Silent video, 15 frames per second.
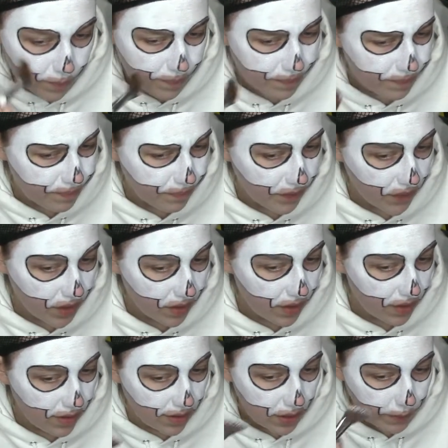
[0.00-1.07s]
that
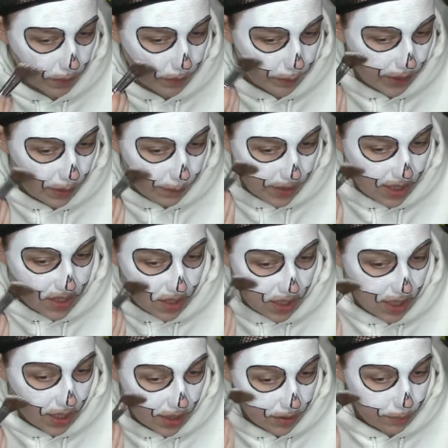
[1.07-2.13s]
didn't come out right. What I mean is,
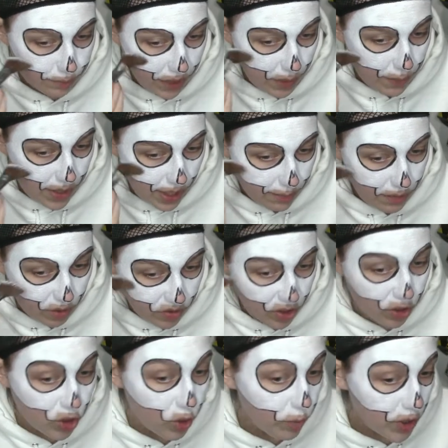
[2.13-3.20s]
maybe I'm using
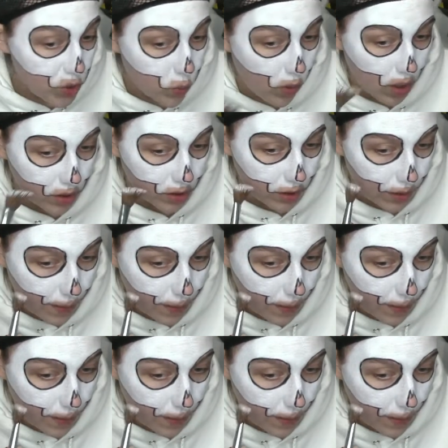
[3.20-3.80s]
too much water.